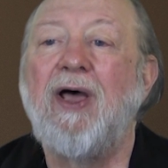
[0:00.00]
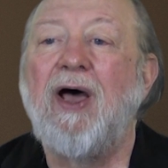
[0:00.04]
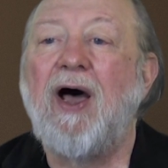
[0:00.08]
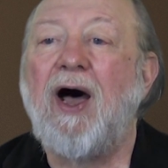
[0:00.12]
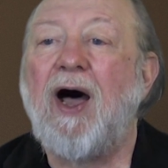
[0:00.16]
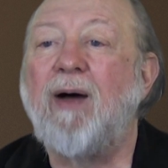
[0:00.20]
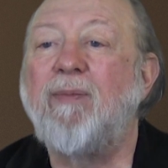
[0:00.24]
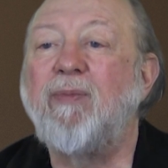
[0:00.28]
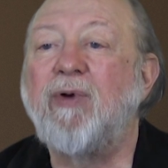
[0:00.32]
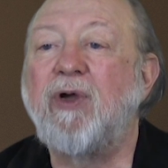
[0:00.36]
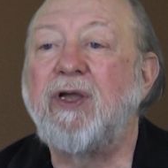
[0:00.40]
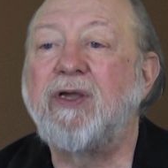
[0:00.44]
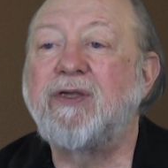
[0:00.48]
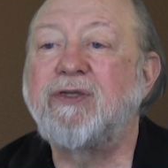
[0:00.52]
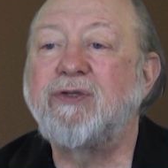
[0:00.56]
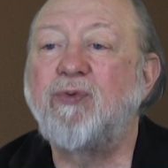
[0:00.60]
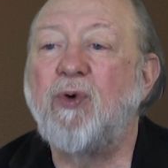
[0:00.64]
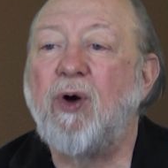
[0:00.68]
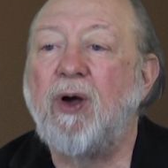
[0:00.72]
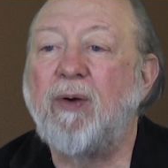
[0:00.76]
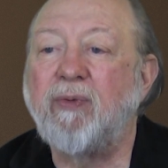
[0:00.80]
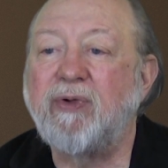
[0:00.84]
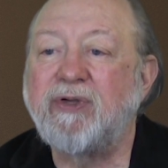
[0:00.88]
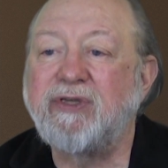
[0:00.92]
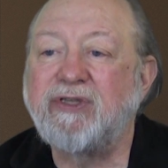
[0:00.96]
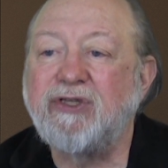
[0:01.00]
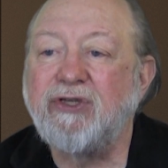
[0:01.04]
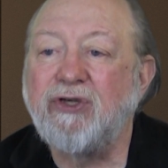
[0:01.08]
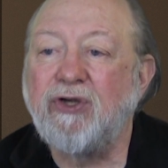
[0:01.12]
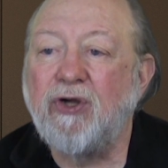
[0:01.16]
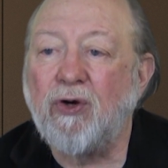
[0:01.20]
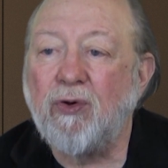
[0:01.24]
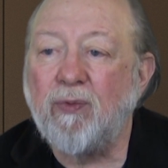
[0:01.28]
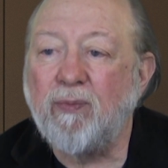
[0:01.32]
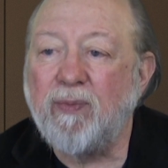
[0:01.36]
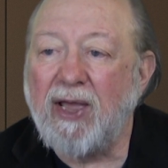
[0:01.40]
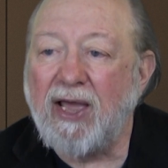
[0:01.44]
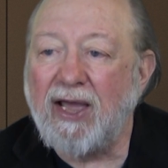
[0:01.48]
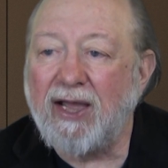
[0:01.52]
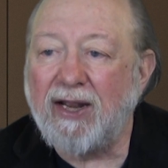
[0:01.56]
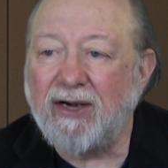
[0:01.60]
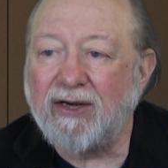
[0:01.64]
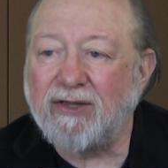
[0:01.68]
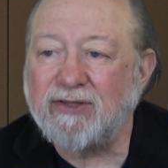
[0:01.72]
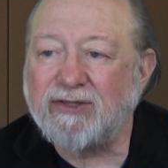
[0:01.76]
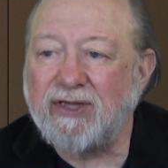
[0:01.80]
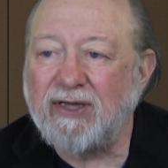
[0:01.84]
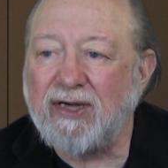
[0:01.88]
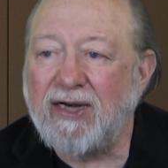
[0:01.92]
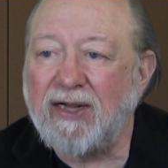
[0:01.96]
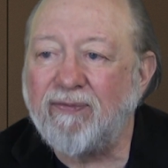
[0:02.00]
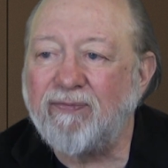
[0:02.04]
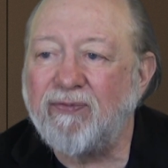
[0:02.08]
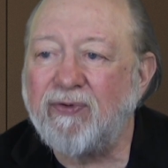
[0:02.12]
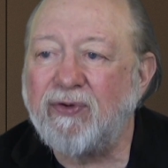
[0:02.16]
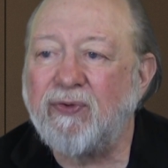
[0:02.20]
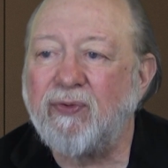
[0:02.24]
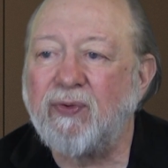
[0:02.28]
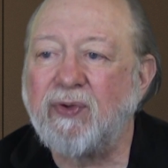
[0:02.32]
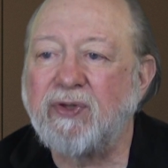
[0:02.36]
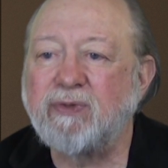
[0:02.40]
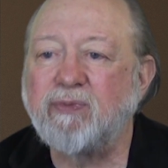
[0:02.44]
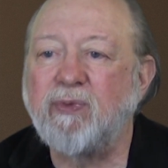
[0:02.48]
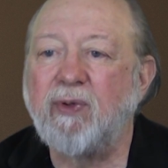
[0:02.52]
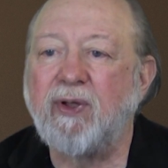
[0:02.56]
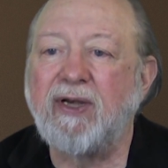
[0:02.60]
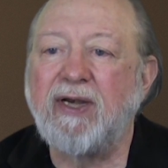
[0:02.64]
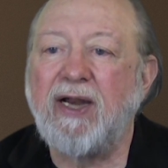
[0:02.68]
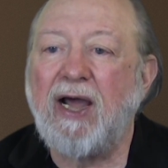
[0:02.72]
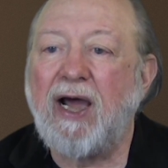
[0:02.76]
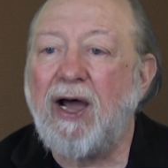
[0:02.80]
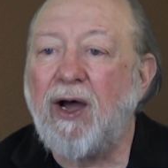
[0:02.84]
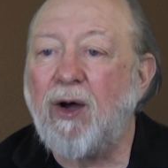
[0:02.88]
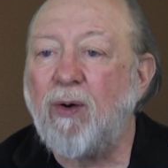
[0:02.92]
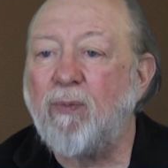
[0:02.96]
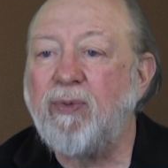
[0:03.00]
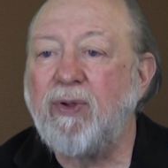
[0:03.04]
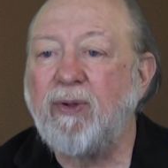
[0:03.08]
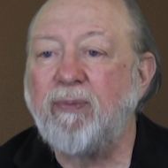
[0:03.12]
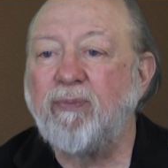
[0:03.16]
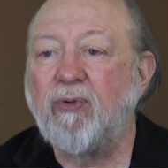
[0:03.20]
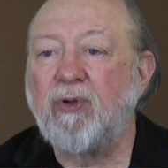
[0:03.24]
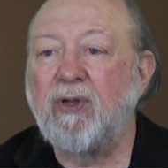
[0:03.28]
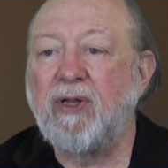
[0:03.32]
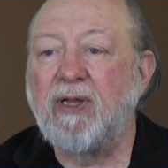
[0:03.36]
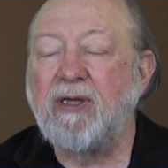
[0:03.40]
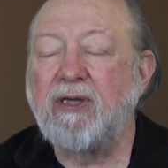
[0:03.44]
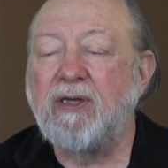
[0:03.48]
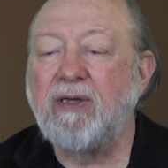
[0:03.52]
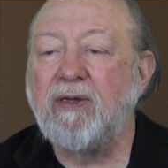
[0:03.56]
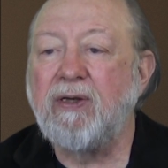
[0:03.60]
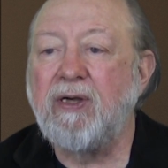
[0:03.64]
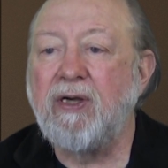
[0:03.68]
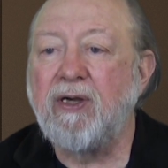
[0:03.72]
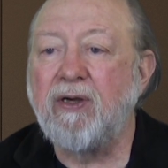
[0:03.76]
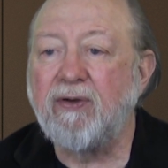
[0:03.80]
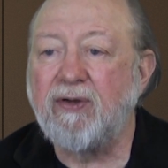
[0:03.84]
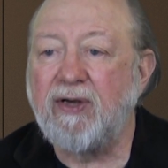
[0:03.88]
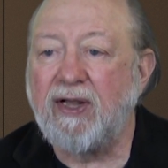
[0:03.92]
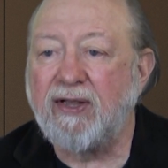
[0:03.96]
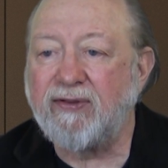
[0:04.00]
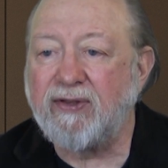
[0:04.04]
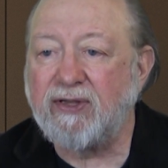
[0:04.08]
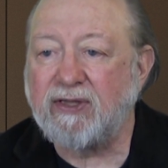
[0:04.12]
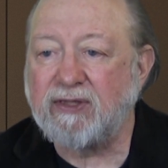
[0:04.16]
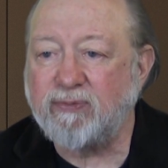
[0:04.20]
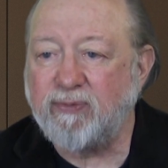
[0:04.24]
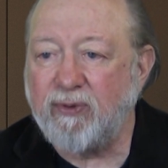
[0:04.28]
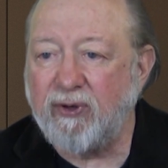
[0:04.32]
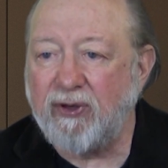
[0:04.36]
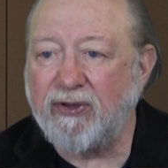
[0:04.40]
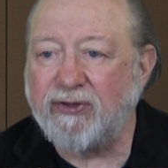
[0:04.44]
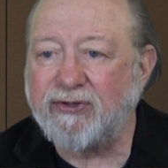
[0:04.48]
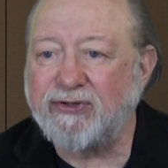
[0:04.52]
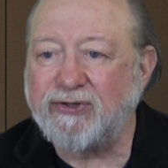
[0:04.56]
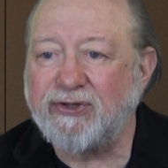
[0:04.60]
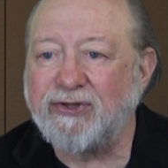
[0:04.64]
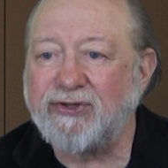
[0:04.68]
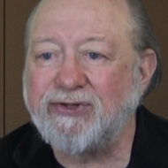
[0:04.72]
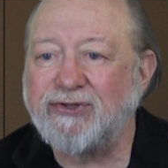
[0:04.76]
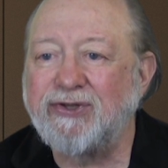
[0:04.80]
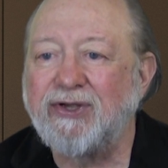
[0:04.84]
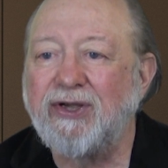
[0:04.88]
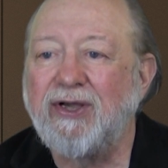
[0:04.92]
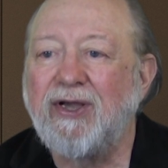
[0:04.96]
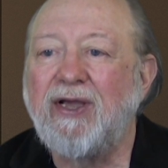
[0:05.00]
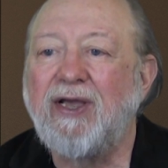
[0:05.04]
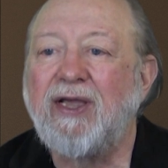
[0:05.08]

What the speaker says: Abba Goswami's Nomad is an effort to explain how people in near-death experiences